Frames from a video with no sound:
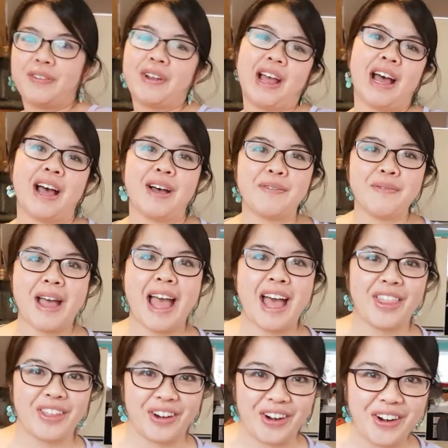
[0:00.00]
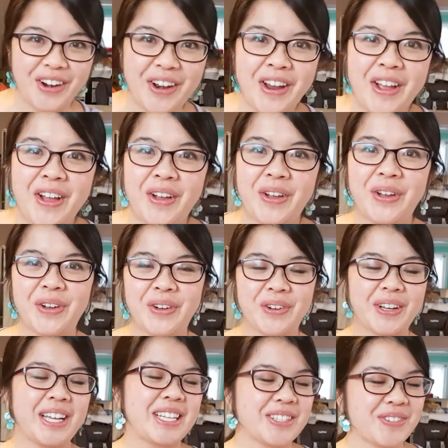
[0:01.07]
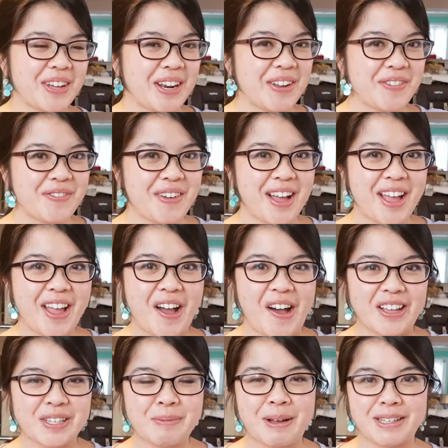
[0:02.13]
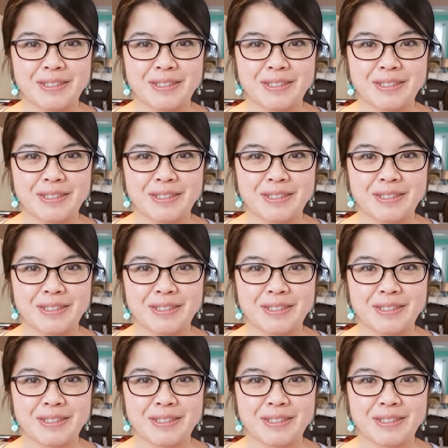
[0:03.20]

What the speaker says: Heather, who is one of my awesome